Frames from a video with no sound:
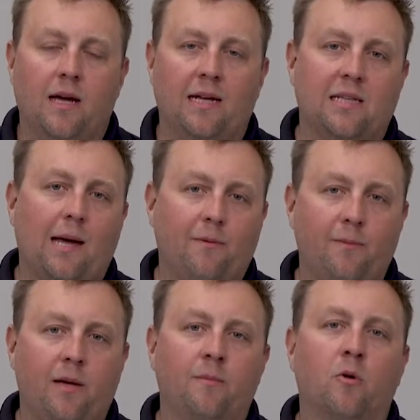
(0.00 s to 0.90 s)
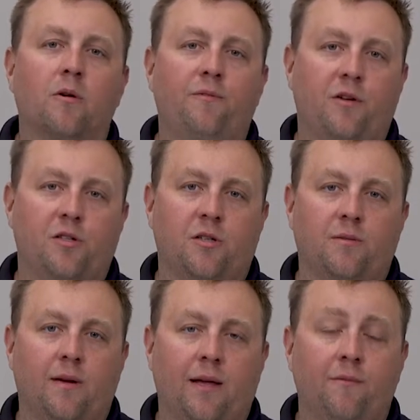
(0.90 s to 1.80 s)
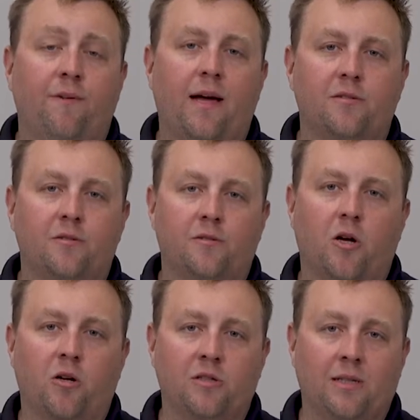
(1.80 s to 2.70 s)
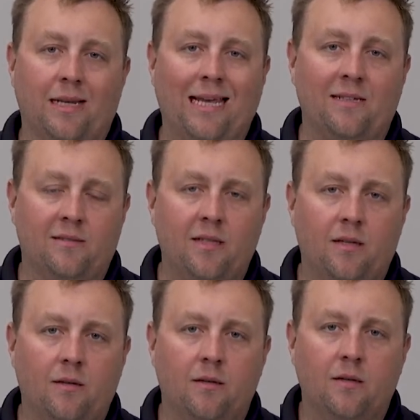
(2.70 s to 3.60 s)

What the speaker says: On top of being more efficient and faster charging than AC,